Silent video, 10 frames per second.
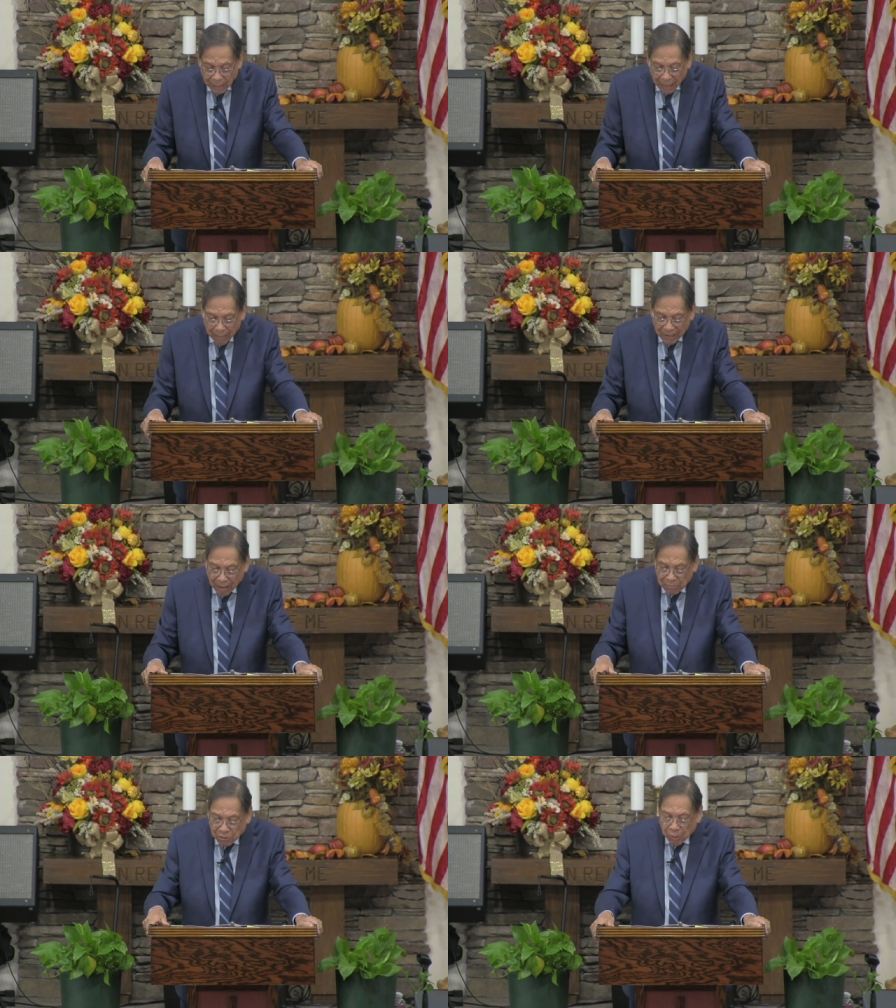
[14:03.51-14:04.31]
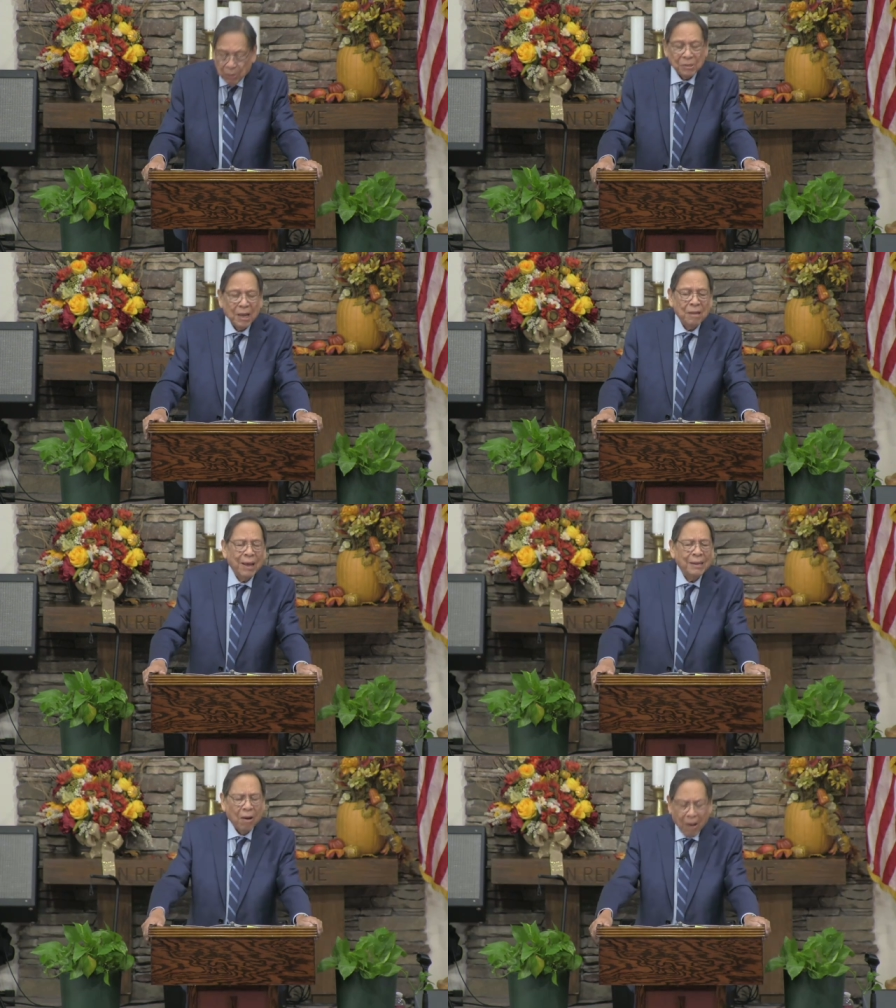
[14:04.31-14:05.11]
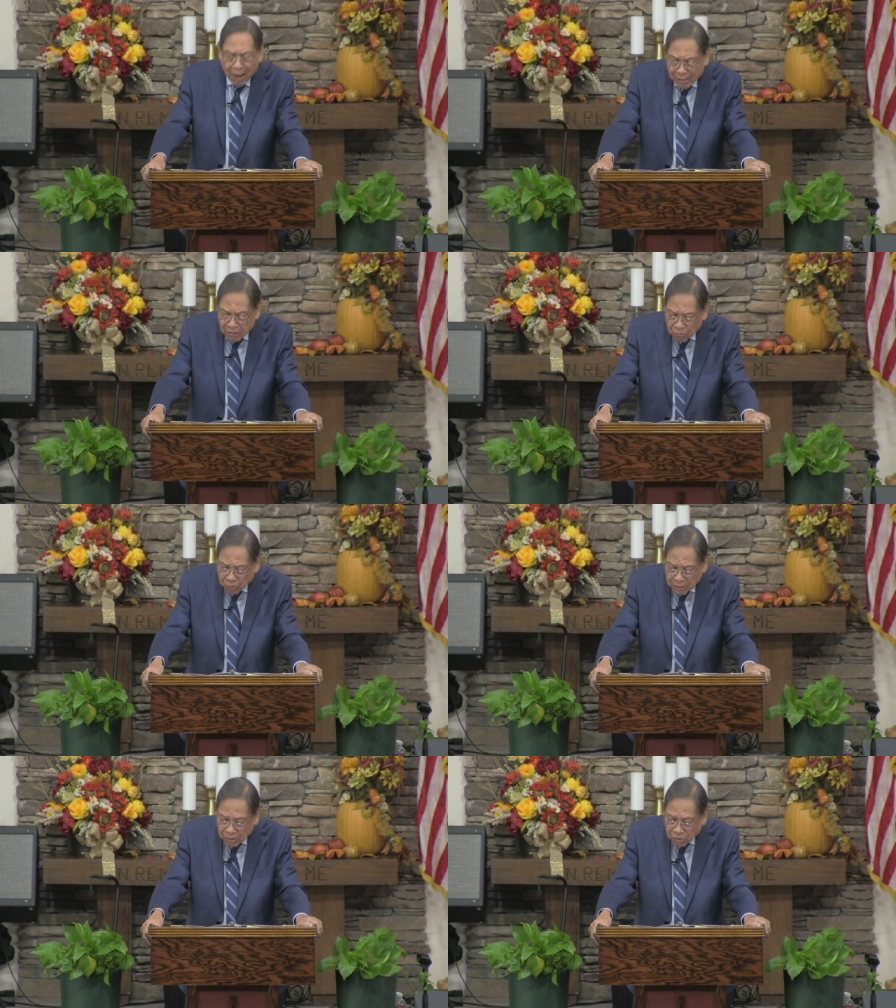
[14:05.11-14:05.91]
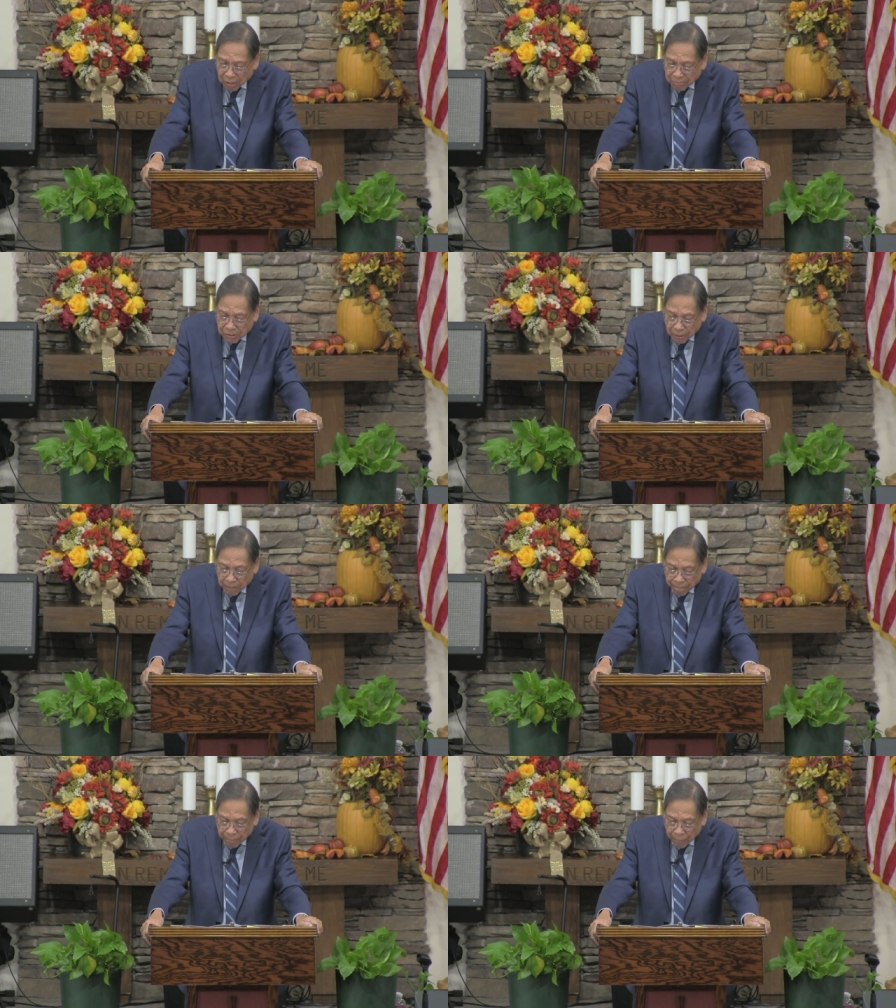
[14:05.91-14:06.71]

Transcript: It becomes sweet. We're not at odds with the scripture.